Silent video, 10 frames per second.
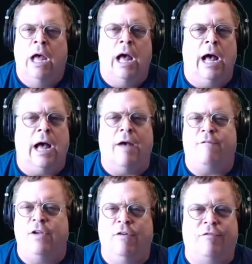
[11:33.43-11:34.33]
I
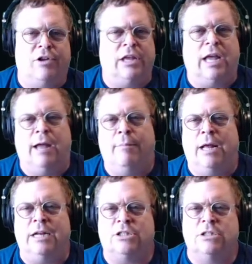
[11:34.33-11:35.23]
feel for the guy,
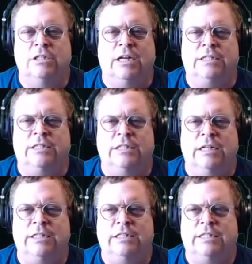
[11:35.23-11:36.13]
man. It
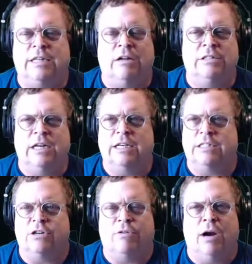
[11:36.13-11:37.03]
sounds like
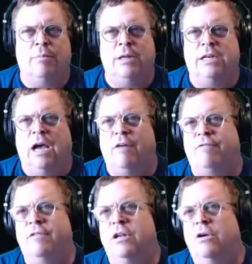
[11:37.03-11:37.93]
it's incredibly tough,
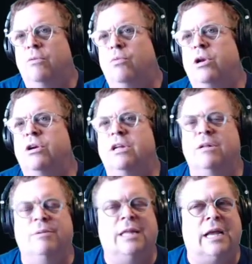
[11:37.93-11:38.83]
you know, when you're
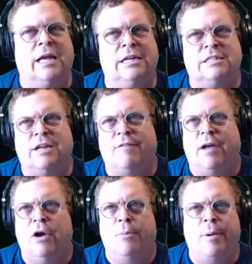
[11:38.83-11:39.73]
dealing with that kind of stuff.
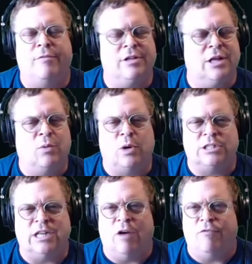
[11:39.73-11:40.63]
I hope everything
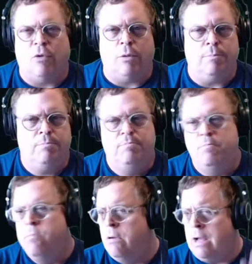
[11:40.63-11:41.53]
works out for
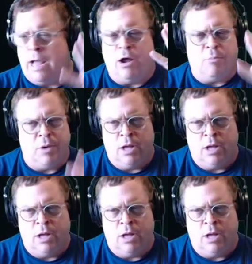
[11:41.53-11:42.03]
him.